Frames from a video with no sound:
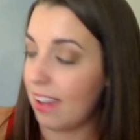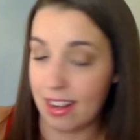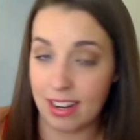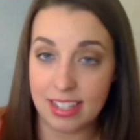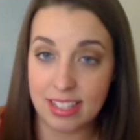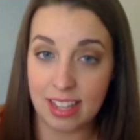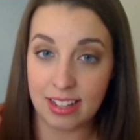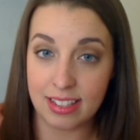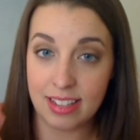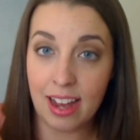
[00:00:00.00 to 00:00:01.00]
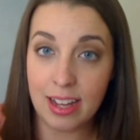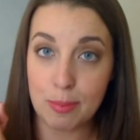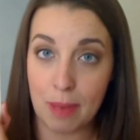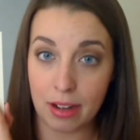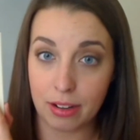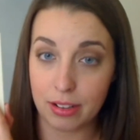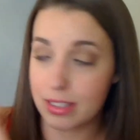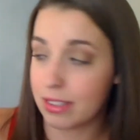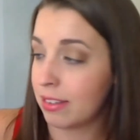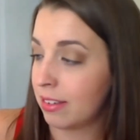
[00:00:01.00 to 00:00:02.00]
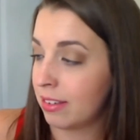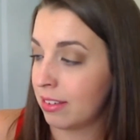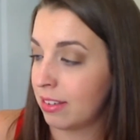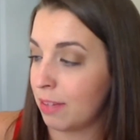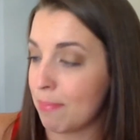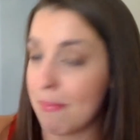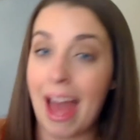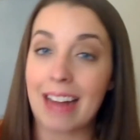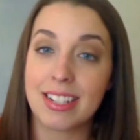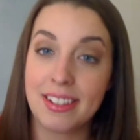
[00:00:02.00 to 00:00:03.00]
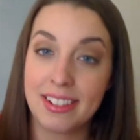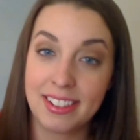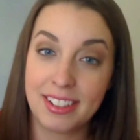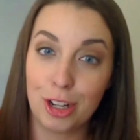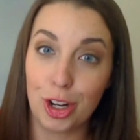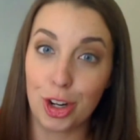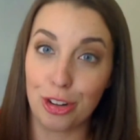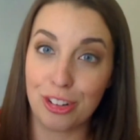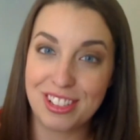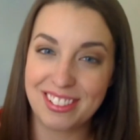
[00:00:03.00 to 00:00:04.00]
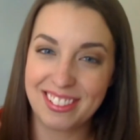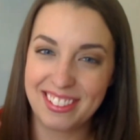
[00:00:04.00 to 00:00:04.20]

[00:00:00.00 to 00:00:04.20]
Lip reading: And it says, size matters, matte-ers.